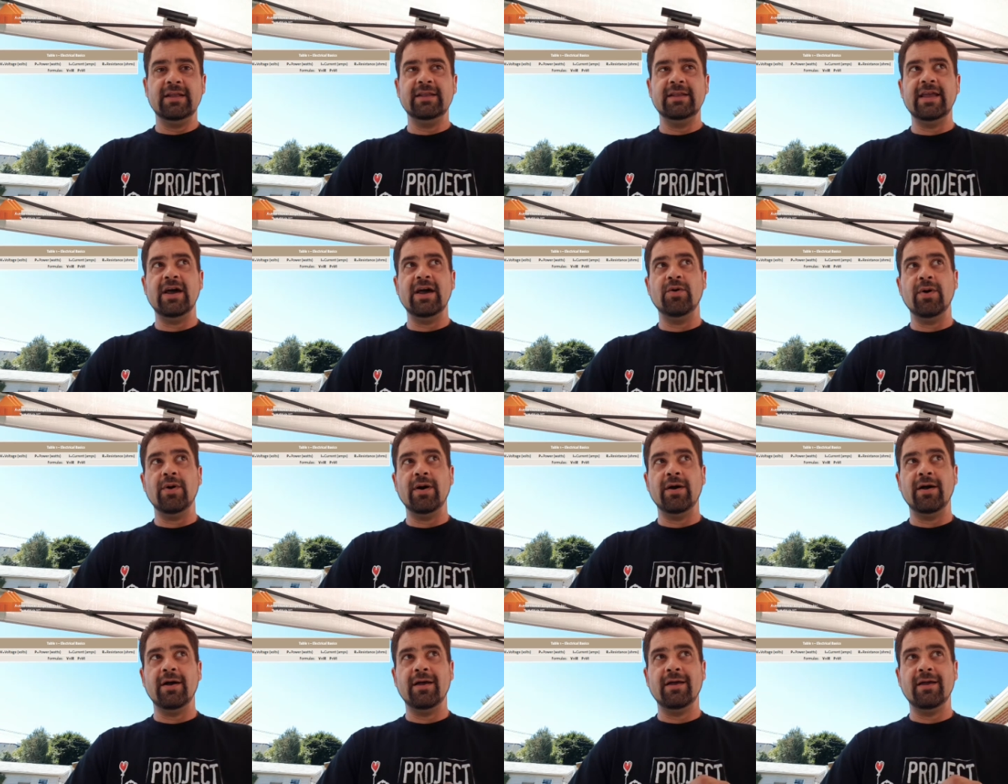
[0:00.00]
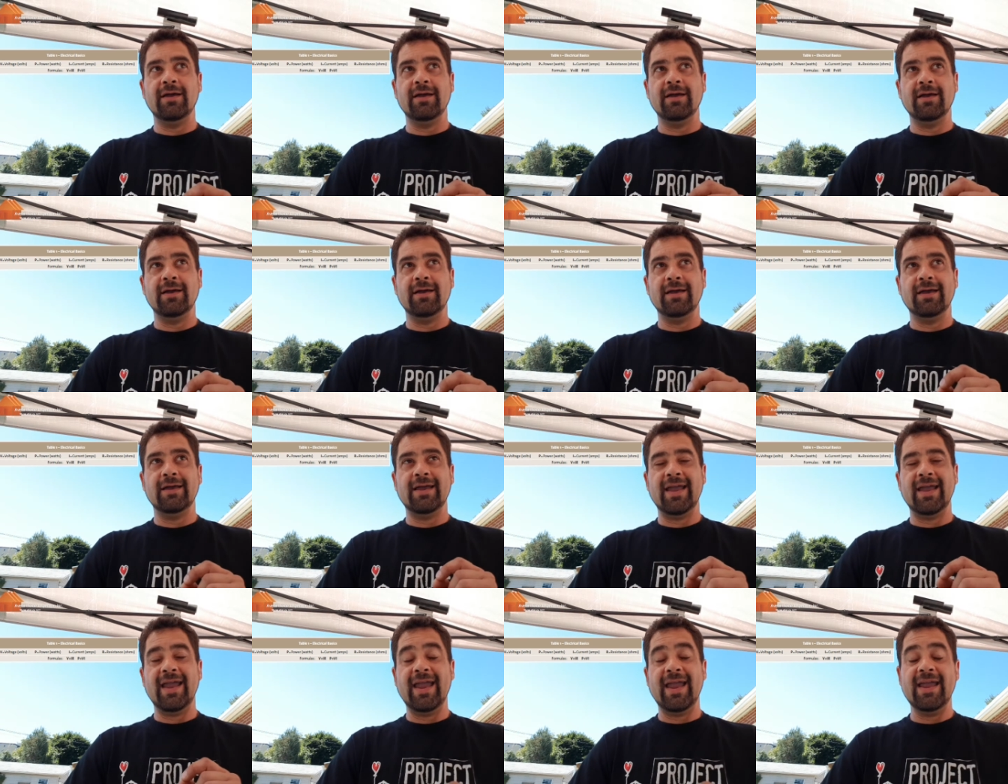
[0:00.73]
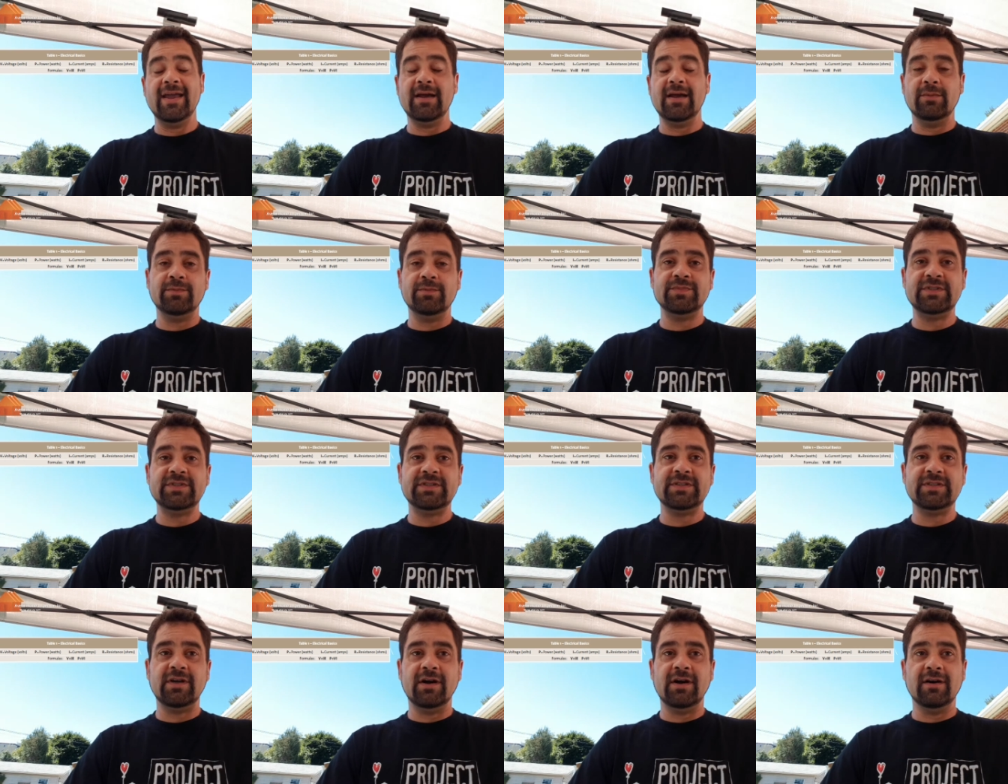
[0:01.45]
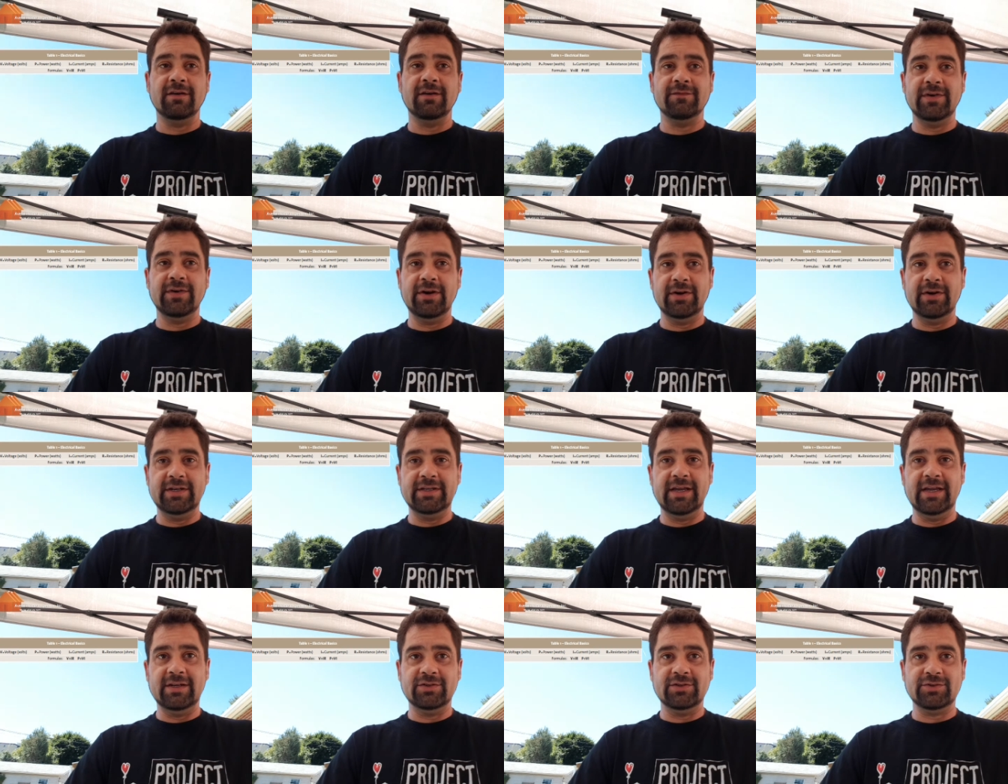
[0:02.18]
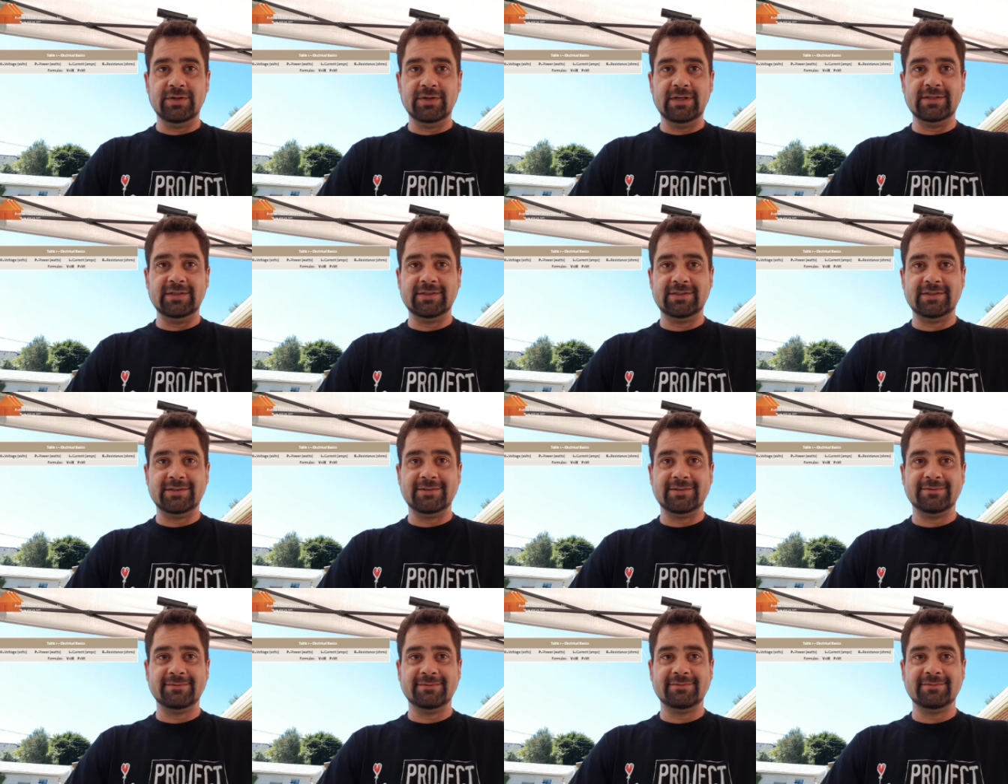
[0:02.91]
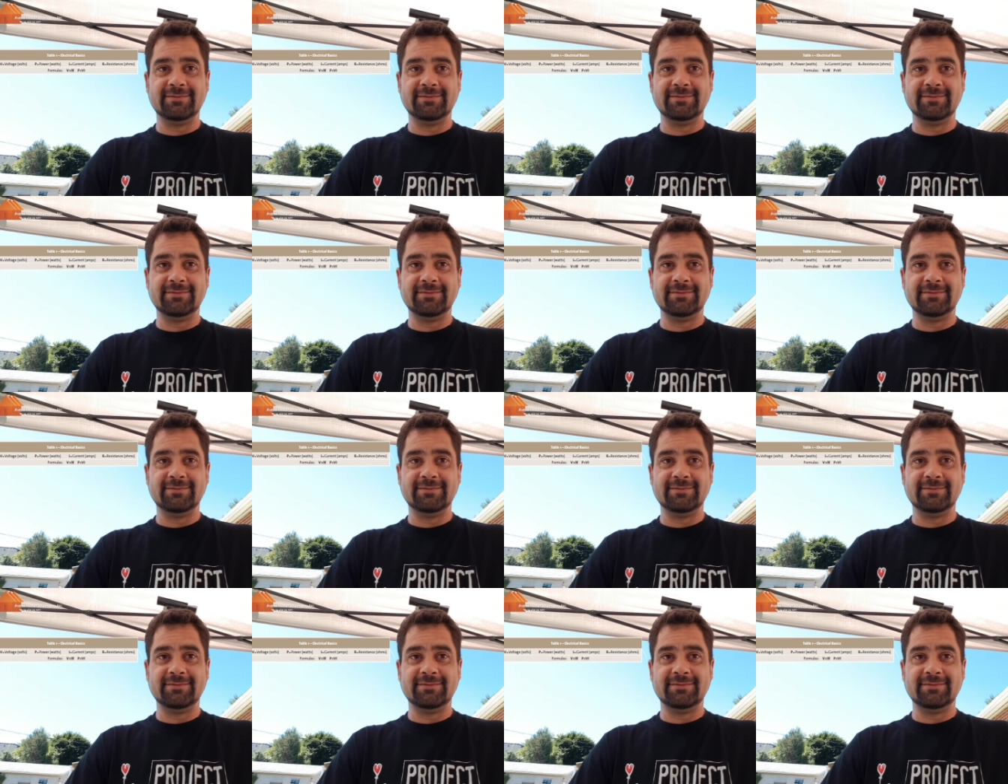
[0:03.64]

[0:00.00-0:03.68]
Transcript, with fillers: Now, amps are very dangerous,